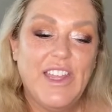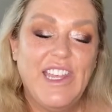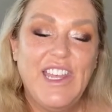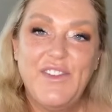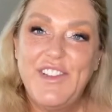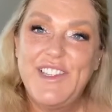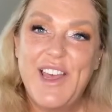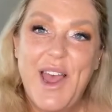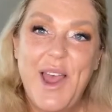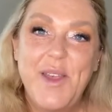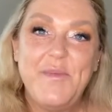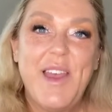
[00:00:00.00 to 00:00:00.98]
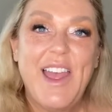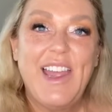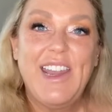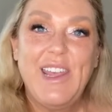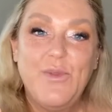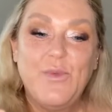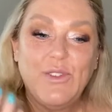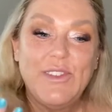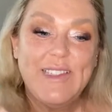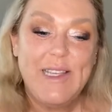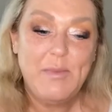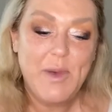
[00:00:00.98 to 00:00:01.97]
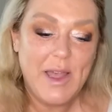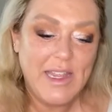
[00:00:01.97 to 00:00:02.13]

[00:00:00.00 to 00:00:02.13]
Give it time and it will seep